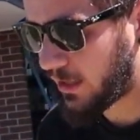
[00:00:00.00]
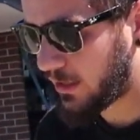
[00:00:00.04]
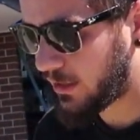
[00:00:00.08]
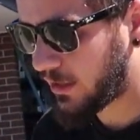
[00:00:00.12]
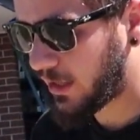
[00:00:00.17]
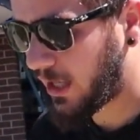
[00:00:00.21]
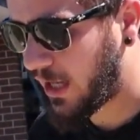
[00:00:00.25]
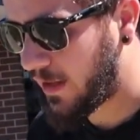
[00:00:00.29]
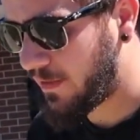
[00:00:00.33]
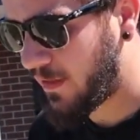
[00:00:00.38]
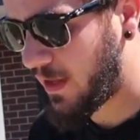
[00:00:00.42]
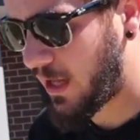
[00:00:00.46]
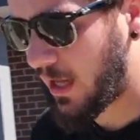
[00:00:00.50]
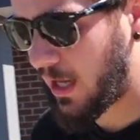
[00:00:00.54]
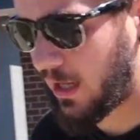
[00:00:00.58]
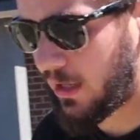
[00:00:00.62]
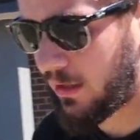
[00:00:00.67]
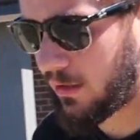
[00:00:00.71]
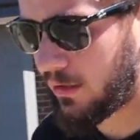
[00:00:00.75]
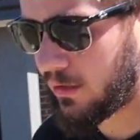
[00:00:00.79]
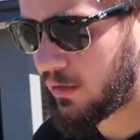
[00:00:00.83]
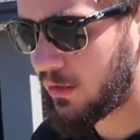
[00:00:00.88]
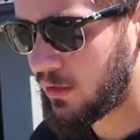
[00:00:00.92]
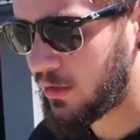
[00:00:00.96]
and
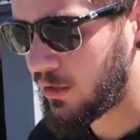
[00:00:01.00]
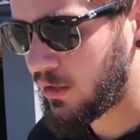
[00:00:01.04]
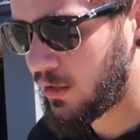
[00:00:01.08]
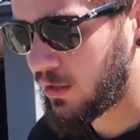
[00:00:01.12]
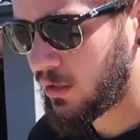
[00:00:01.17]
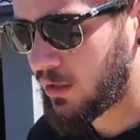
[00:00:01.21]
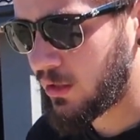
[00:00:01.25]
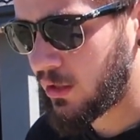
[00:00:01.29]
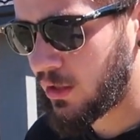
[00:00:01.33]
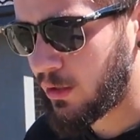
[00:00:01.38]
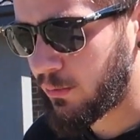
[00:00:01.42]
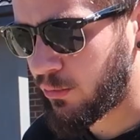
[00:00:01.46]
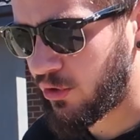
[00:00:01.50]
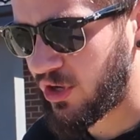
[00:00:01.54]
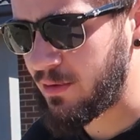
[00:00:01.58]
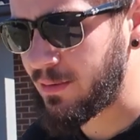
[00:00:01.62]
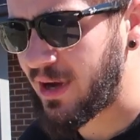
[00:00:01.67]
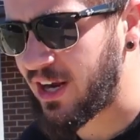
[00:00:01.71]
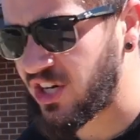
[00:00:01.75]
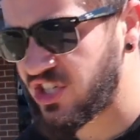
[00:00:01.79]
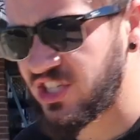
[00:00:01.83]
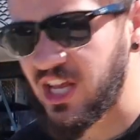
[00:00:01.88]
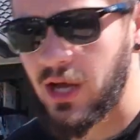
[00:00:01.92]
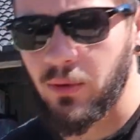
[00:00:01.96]
then pretty
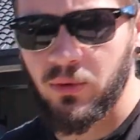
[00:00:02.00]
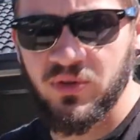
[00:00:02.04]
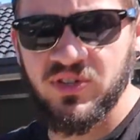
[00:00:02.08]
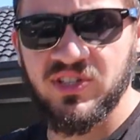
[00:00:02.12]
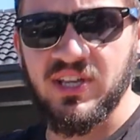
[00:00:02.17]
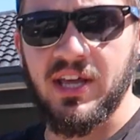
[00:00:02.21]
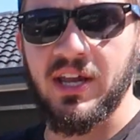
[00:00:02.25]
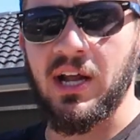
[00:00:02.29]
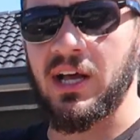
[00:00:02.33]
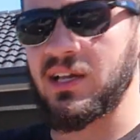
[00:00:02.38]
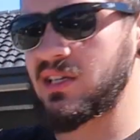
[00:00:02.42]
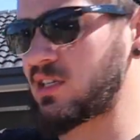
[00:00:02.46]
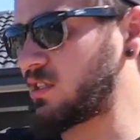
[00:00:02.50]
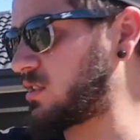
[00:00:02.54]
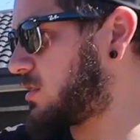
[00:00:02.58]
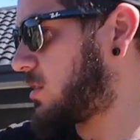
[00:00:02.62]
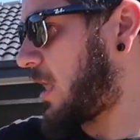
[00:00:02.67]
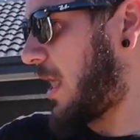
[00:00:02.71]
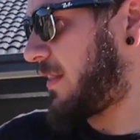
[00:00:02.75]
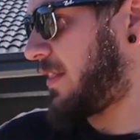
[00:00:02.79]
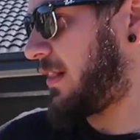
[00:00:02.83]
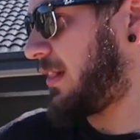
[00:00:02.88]
much that will set us at